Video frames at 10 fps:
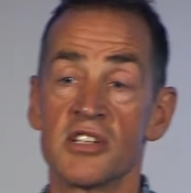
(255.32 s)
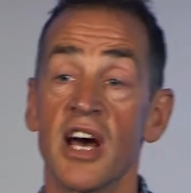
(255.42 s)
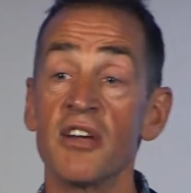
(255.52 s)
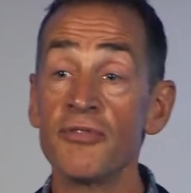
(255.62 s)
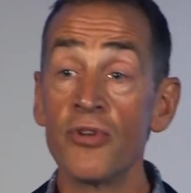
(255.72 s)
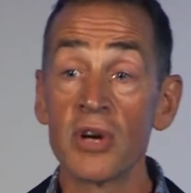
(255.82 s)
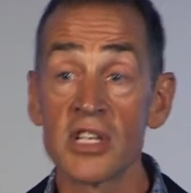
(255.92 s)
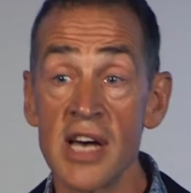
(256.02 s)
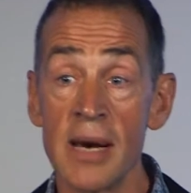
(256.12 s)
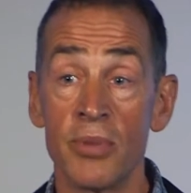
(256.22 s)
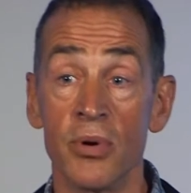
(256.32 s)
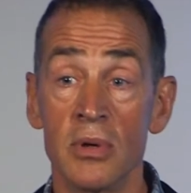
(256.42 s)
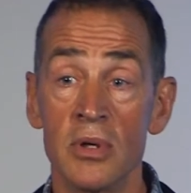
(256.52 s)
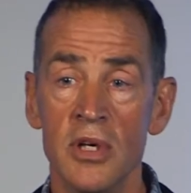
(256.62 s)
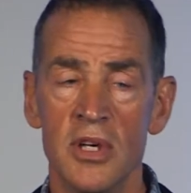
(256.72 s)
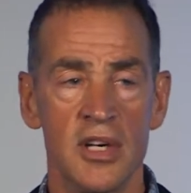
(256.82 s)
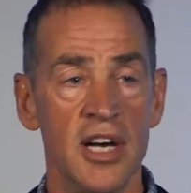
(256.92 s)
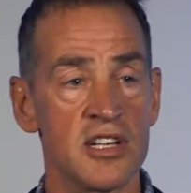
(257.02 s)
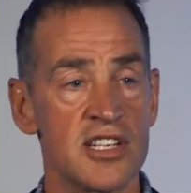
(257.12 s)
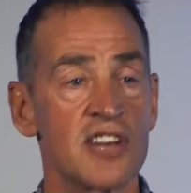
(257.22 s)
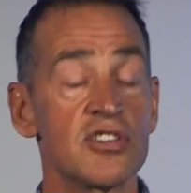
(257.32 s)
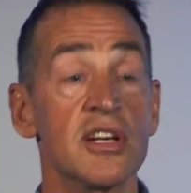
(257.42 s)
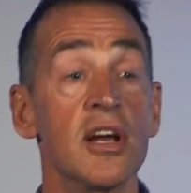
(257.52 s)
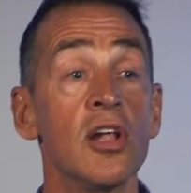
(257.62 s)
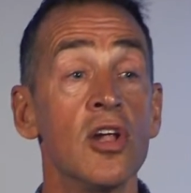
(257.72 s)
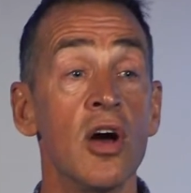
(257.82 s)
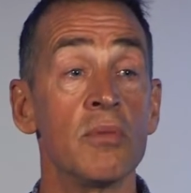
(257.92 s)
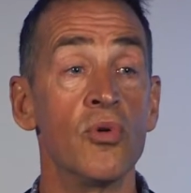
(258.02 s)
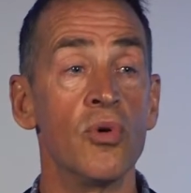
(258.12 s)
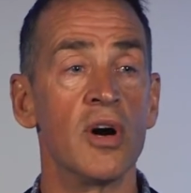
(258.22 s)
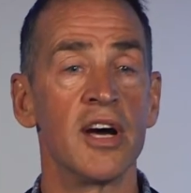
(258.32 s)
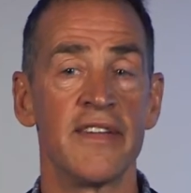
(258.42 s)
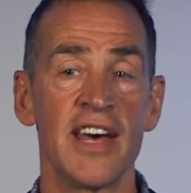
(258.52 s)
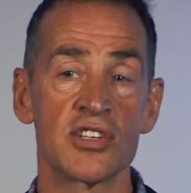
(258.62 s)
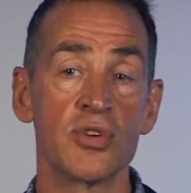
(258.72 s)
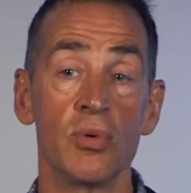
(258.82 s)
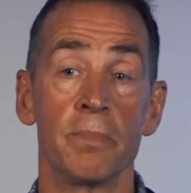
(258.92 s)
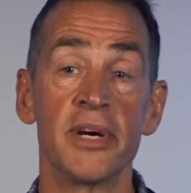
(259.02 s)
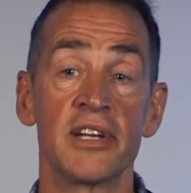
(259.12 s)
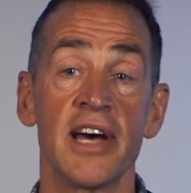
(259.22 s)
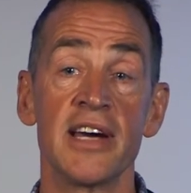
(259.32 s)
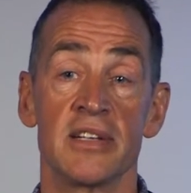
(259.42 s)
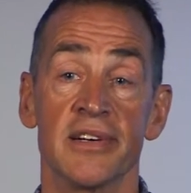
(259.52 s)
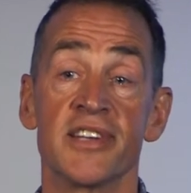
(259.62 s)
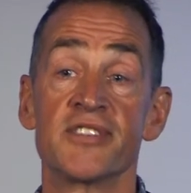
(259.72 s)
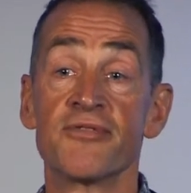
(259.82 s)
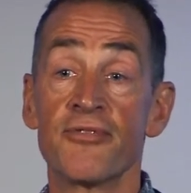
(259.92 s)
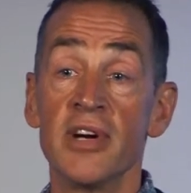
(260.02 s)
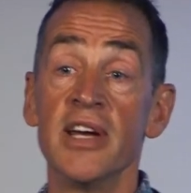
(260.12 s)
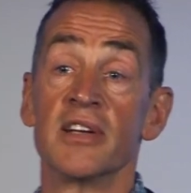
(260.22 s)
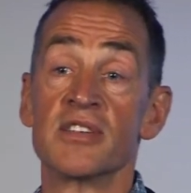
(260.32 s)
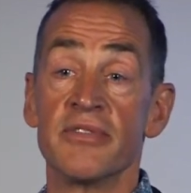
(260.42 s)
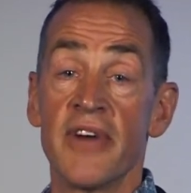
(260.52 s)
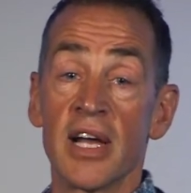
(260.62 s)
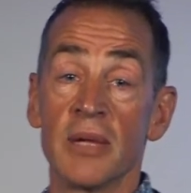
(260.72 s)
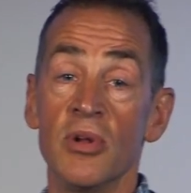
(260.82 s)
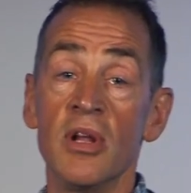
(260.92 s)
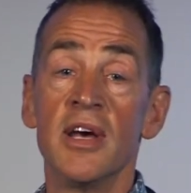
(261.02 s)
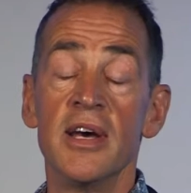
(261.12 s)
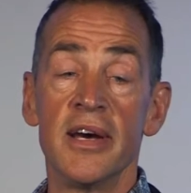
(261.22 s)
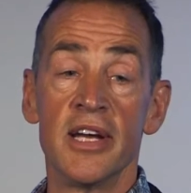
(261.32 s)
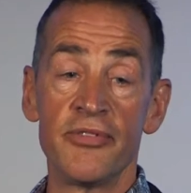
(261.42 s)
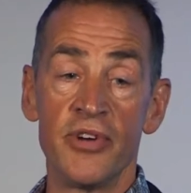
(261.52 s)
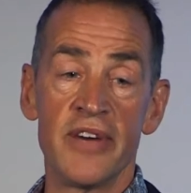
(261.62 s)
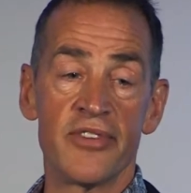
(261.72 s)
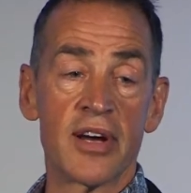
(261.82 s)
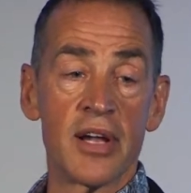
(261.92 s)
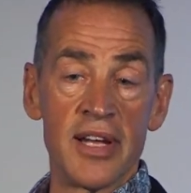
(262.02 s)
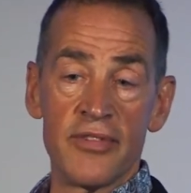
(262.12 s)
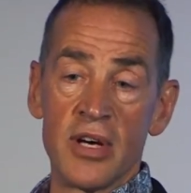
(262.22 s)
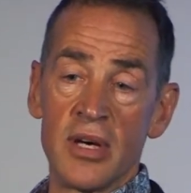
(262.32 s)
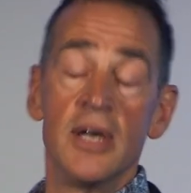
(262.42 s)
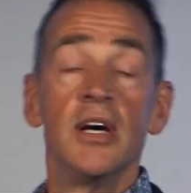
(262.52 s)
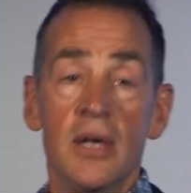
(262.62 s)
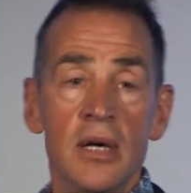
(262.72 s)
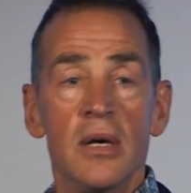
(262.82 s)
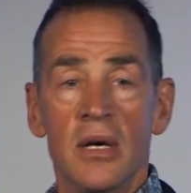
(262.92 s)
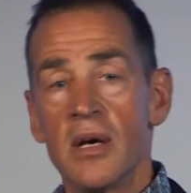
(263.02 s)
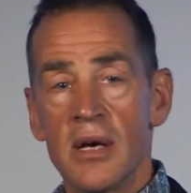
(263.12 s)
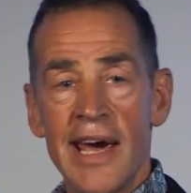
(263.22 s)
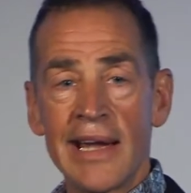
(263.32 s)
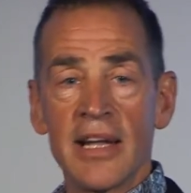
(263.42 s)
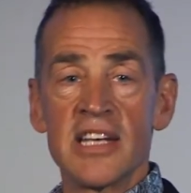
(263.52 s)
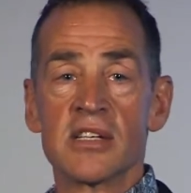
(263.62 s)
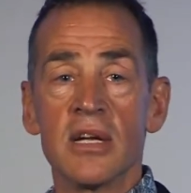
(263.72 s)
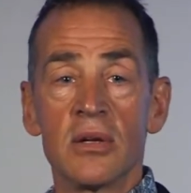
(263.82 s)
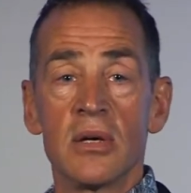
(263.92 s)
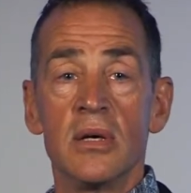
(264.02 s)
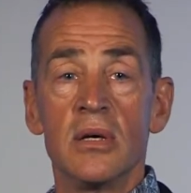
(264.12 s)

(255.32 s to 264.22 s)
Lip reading: date, for example. And there's actually a lot more, and that's called big data. It's free, it's available, and if you have a clever adolescent